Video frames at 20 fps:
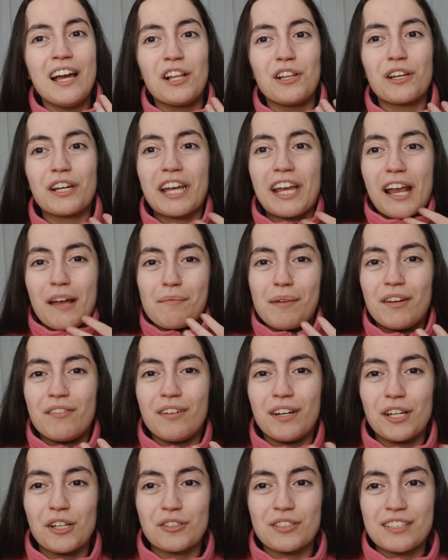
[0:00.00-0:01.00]
looking at my
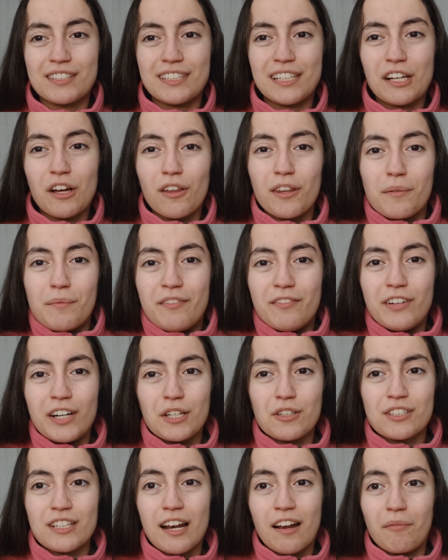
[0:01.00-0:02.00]
videos and seeing all the
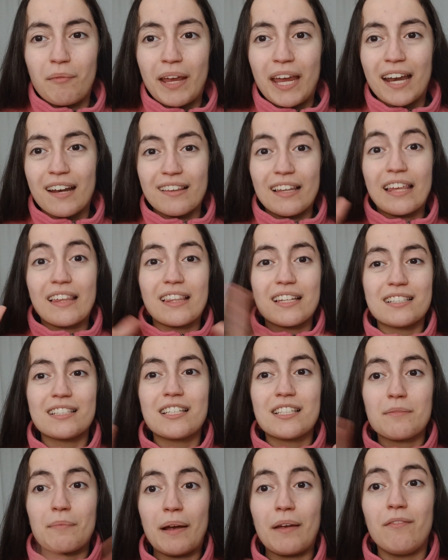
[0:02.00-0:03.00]
videos that I've made, like, this
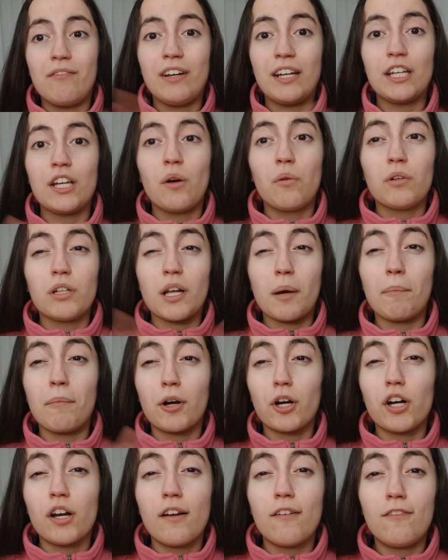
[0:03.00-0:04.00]
is my video
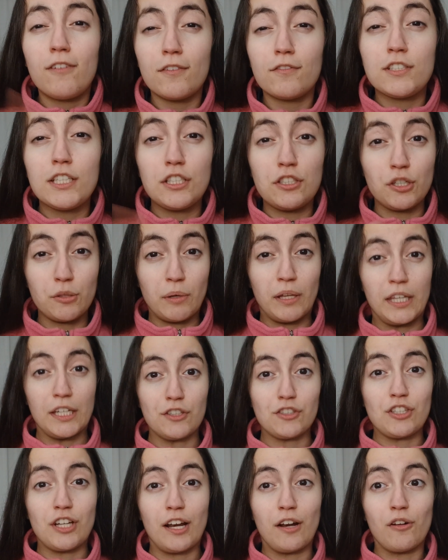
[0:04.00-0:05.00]
number 52 on
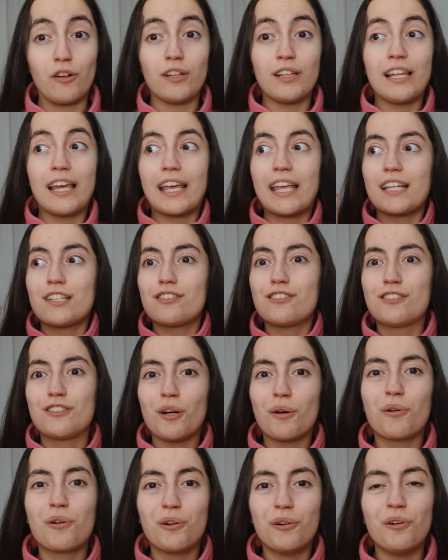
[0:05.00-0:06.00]
this channel. Like, it's
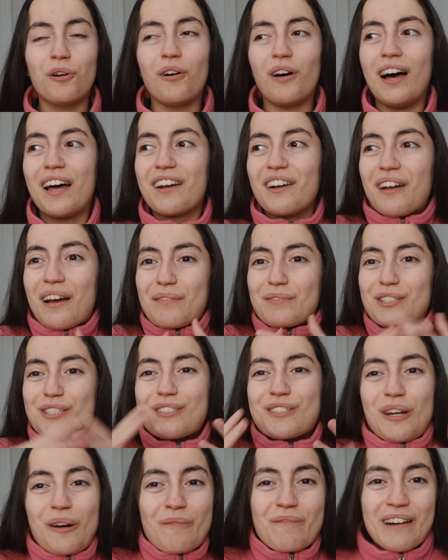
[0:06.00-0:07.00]
so cool. I don't know, I'm just
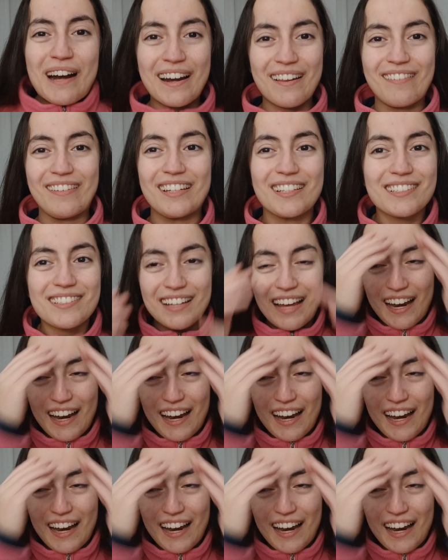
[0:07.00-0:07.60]
so proud of this.